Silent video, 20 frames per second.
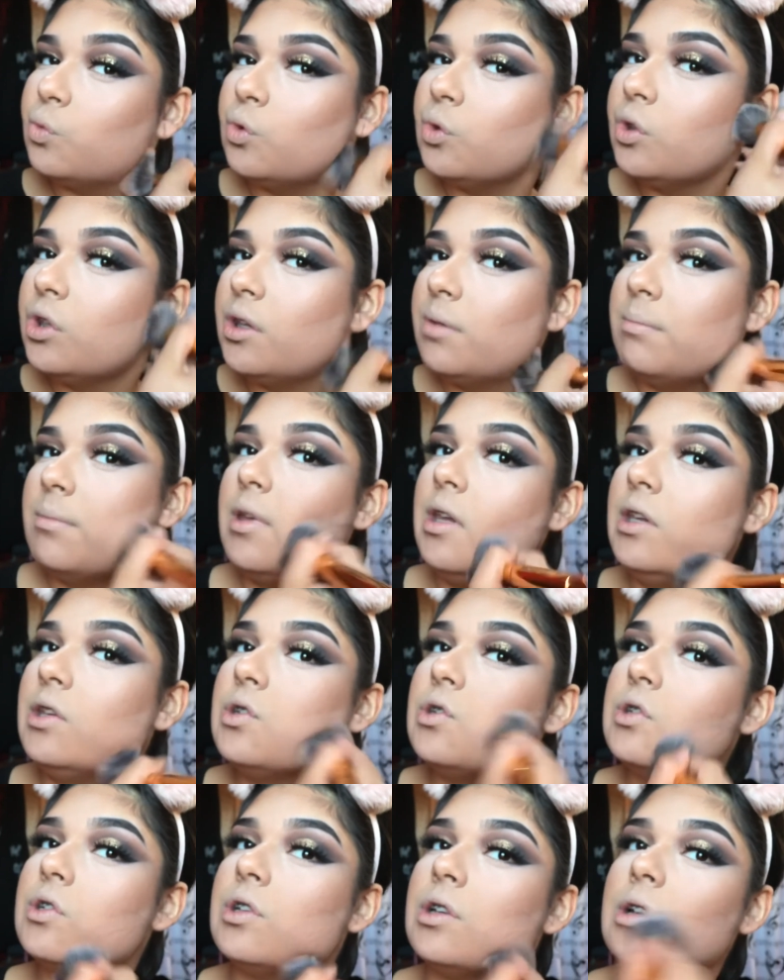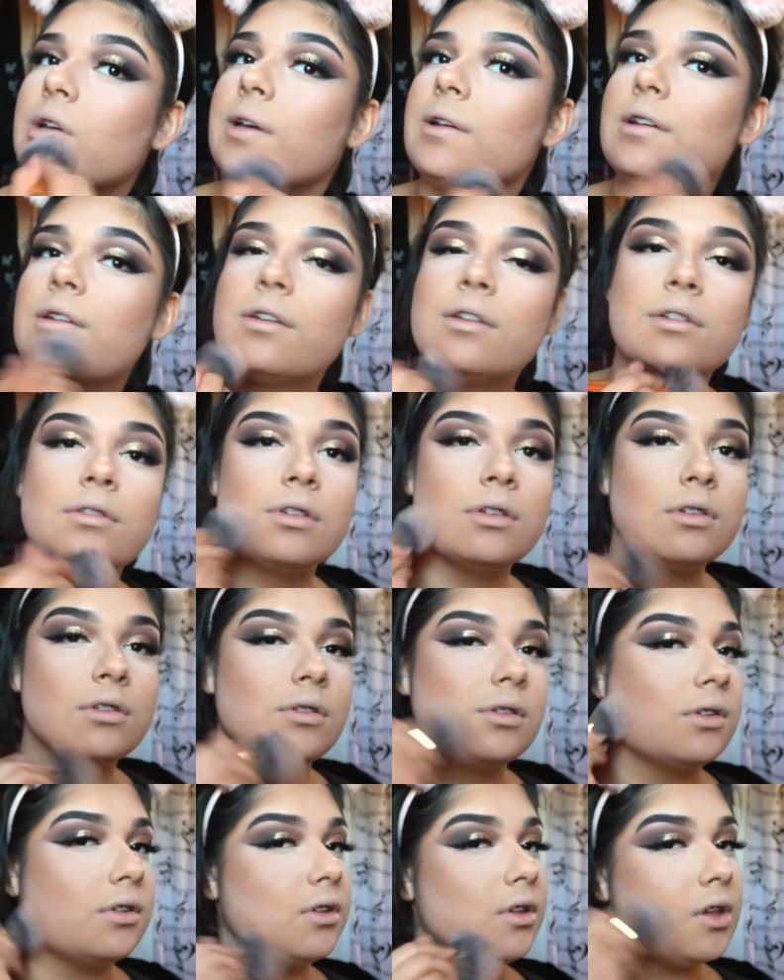And you make sure
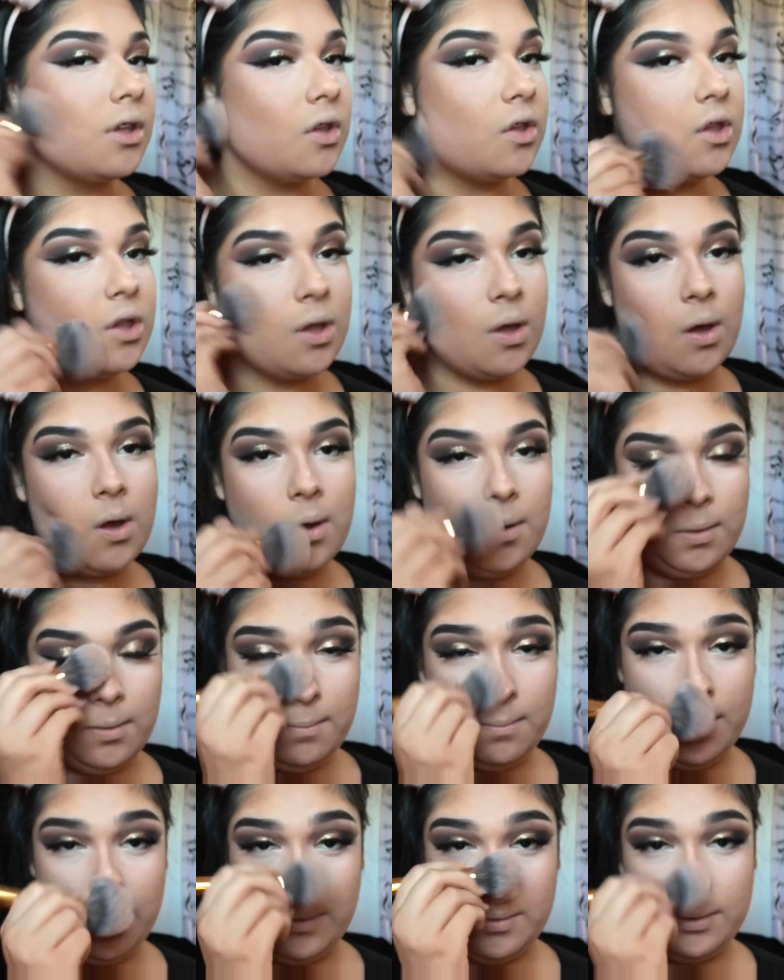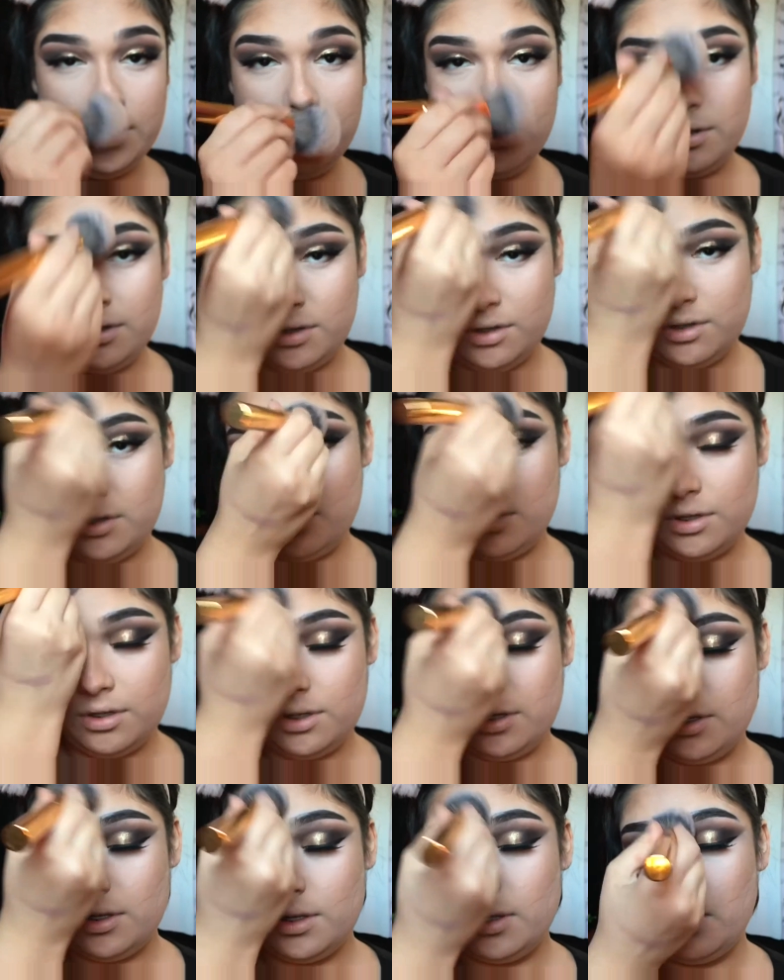all the powder
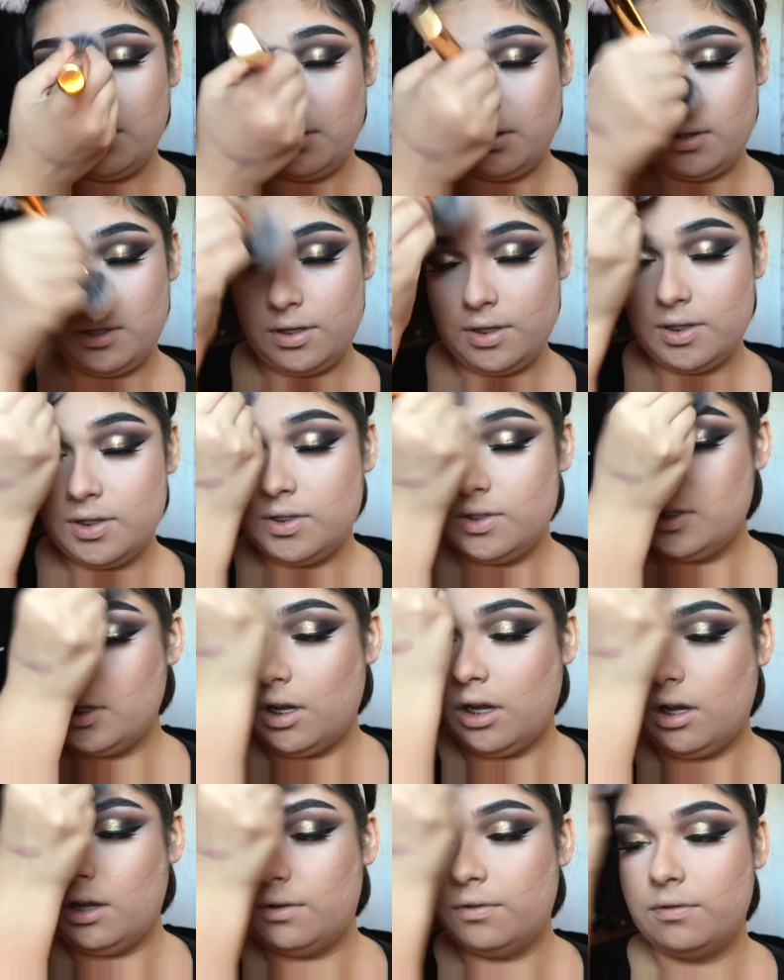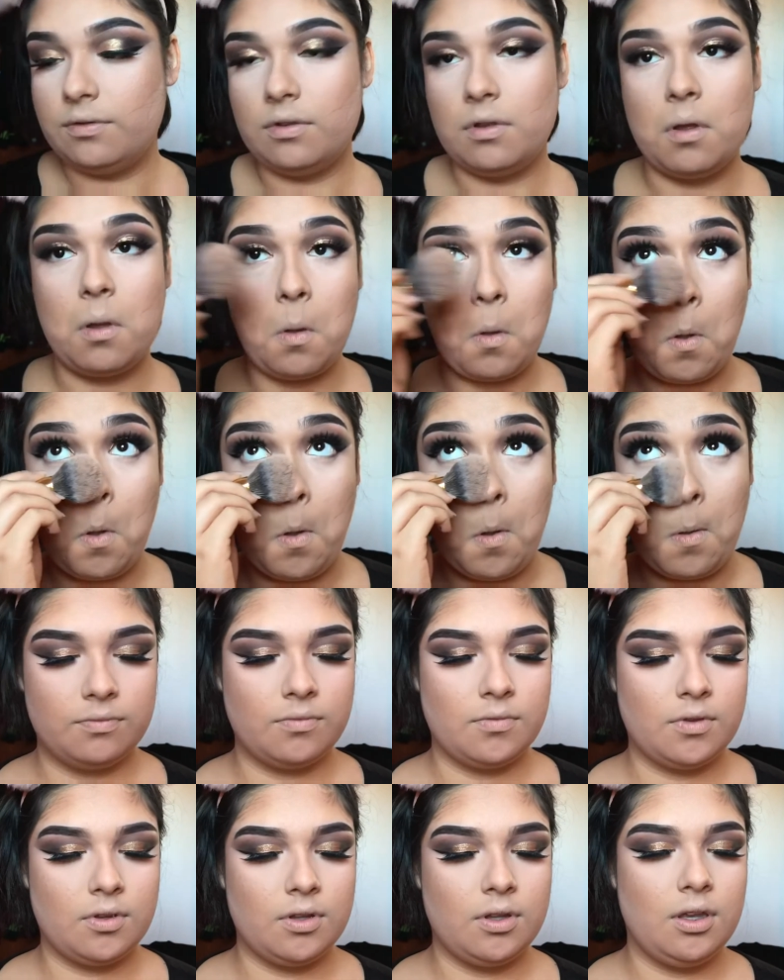is off.
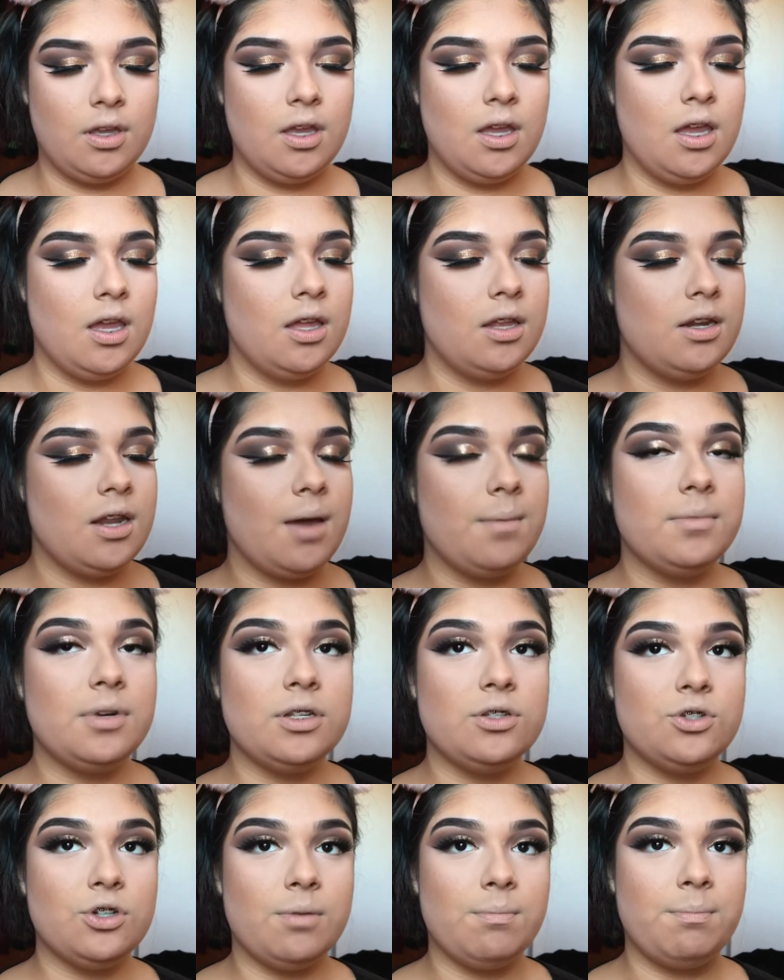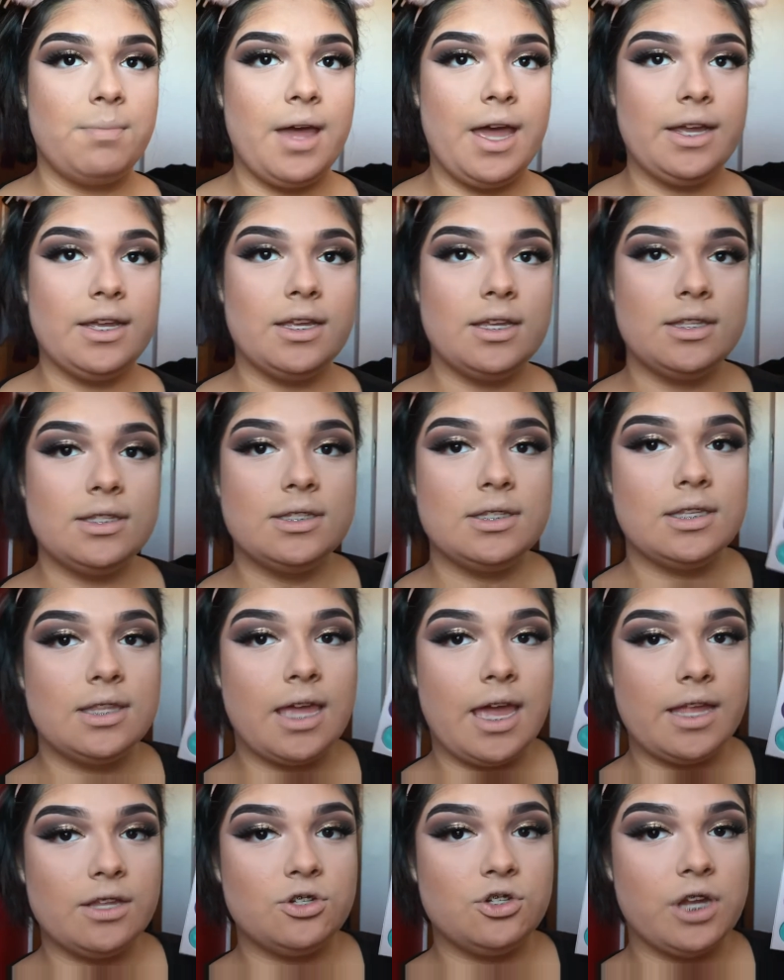Now I'm going to jump back into
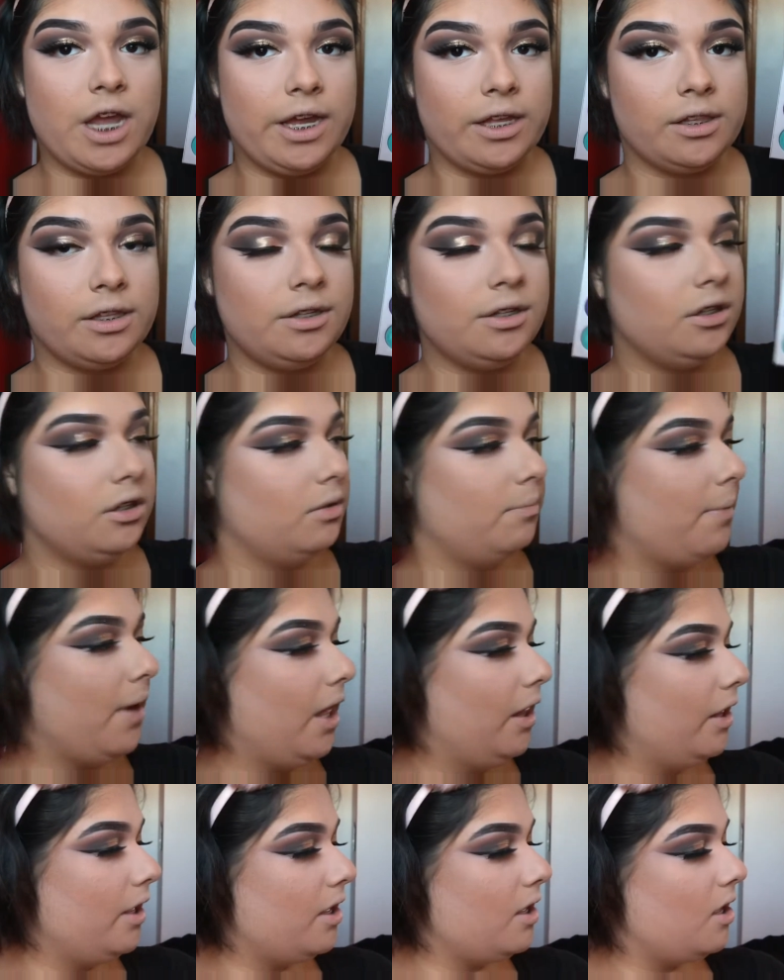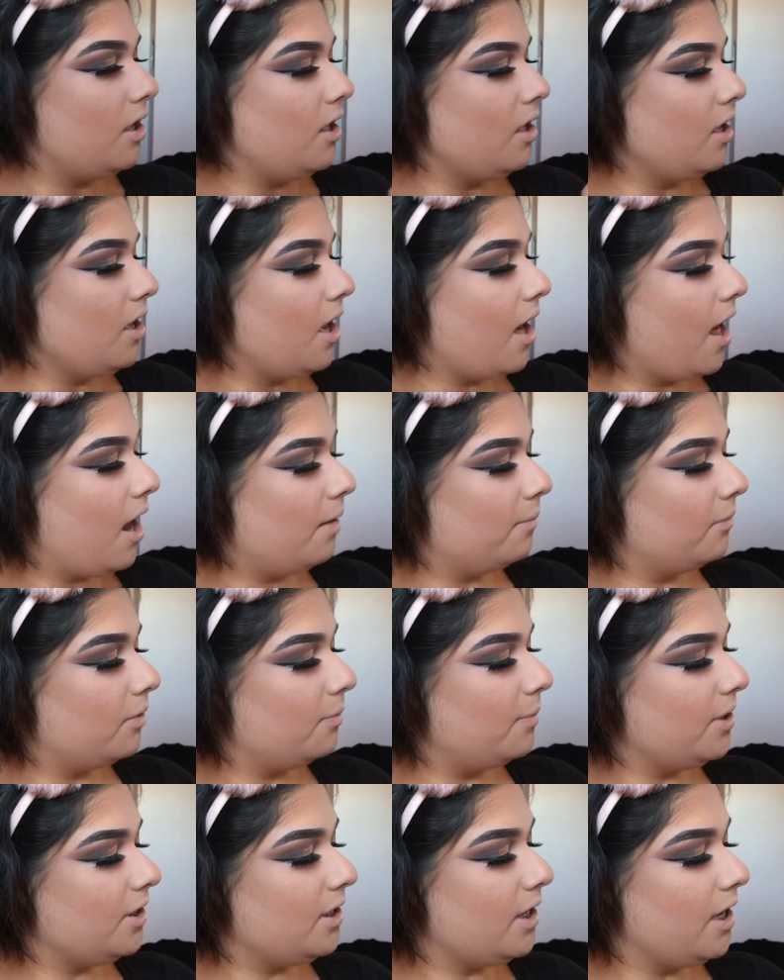that Jaclyn Hill palette, and I'm
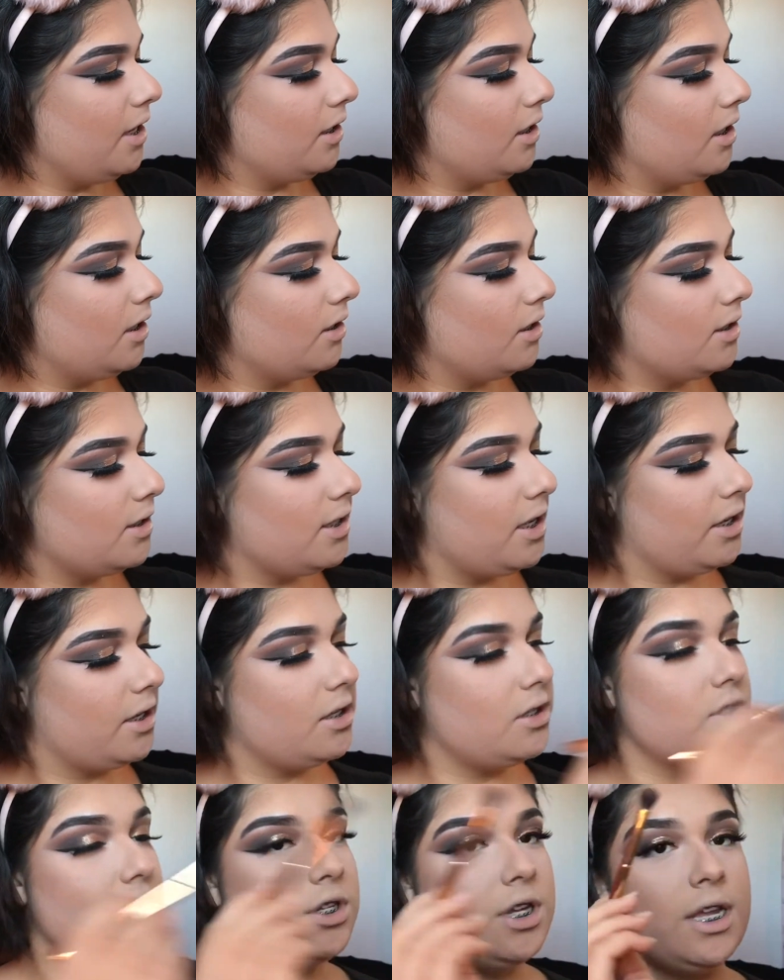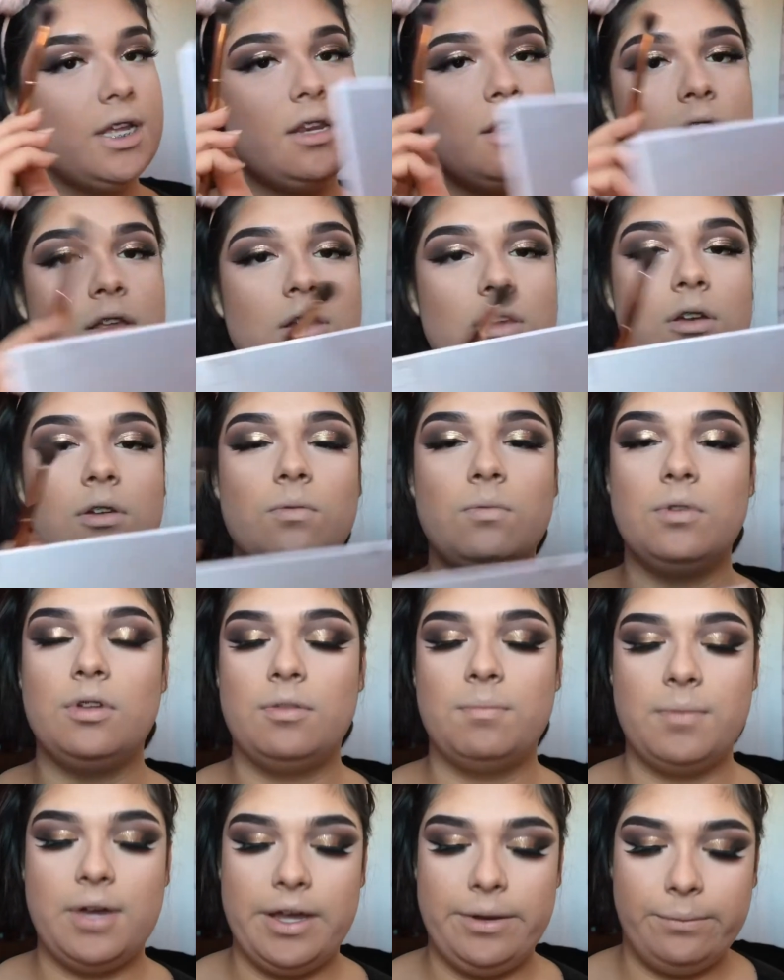going to be taking the second shade
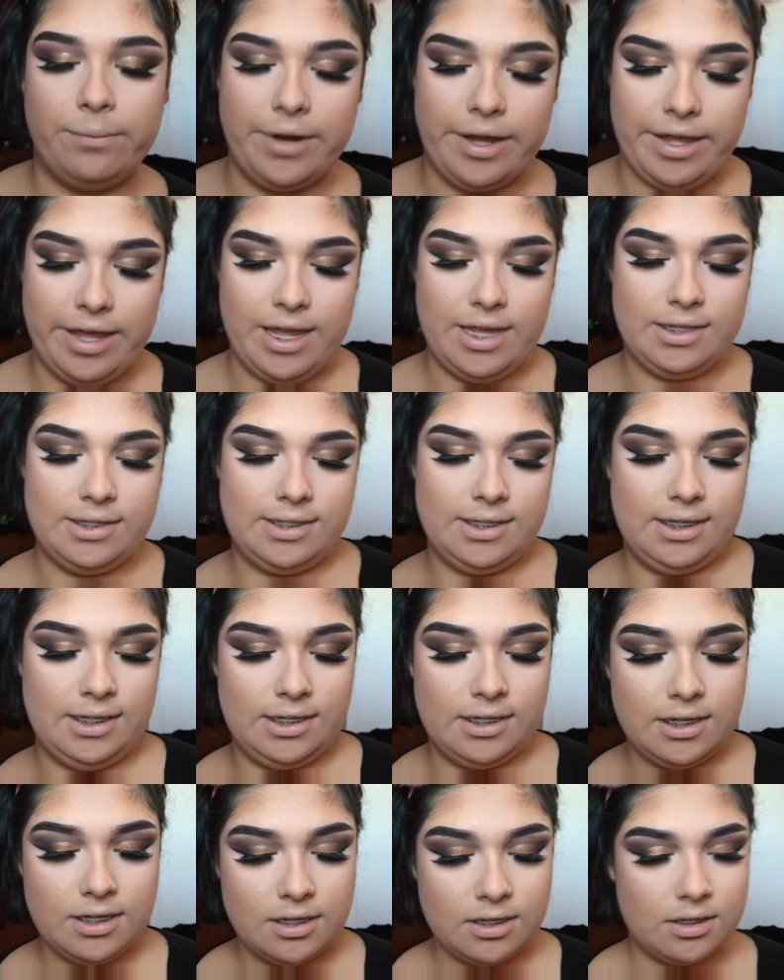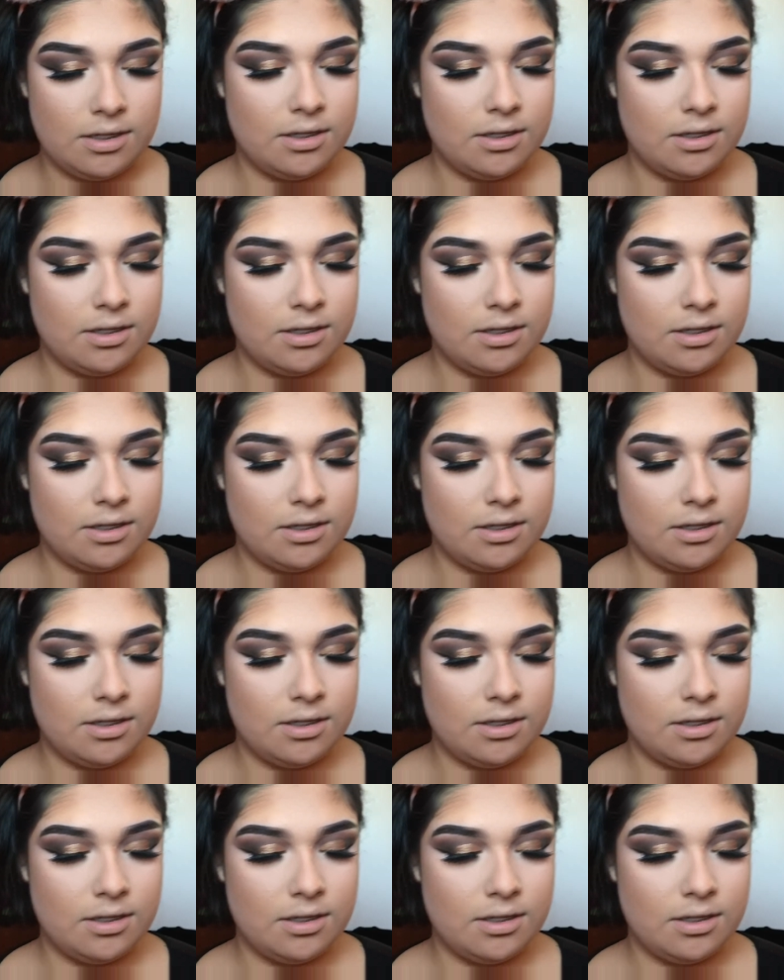with my Y18.